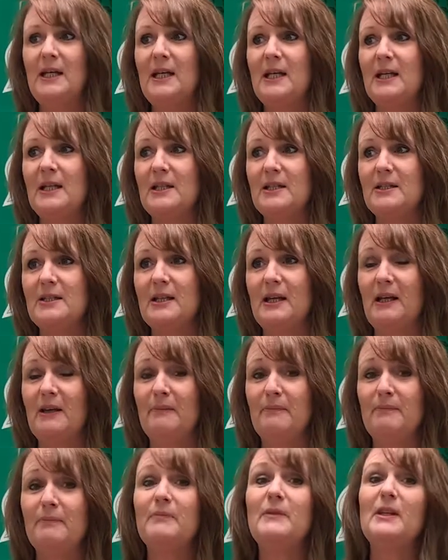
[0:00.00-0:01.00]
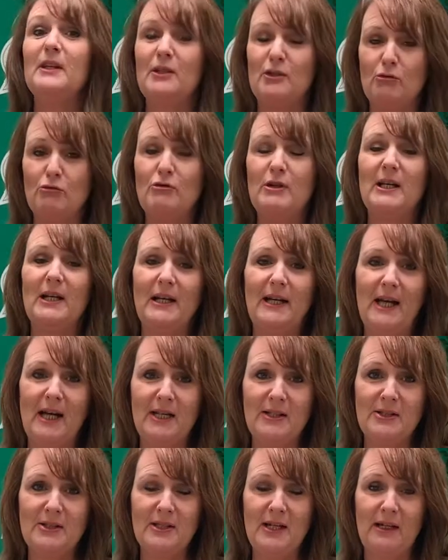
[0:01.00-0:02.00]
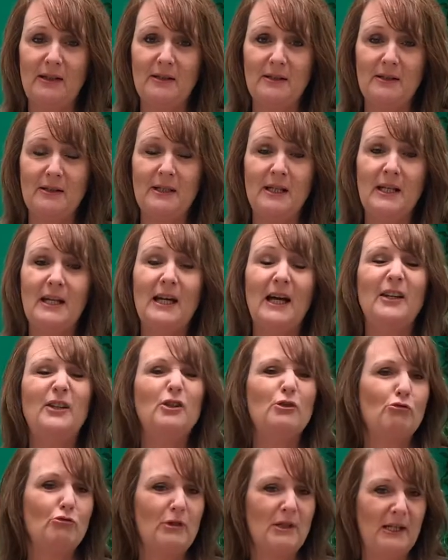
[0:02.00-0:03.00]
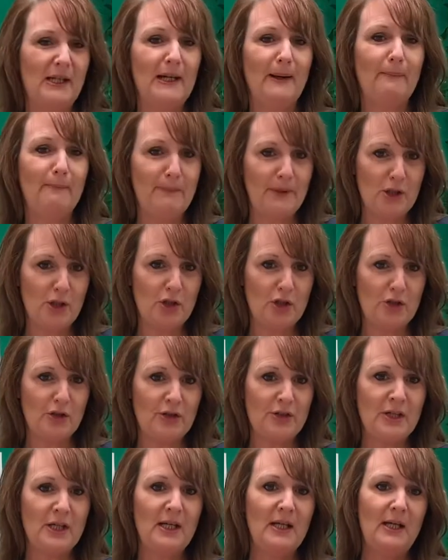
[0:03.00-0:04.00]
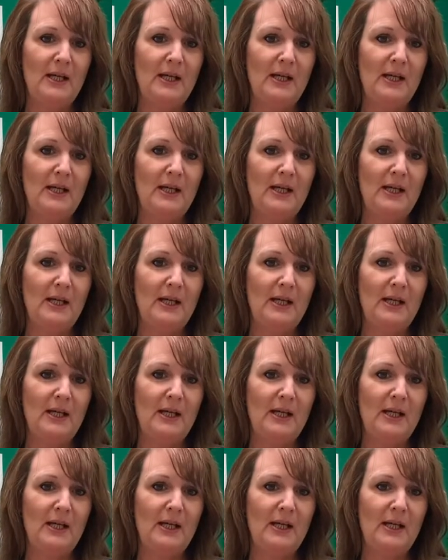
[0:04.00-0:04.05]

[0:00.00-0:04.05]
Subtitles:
is a really high standard, and it's really ambitious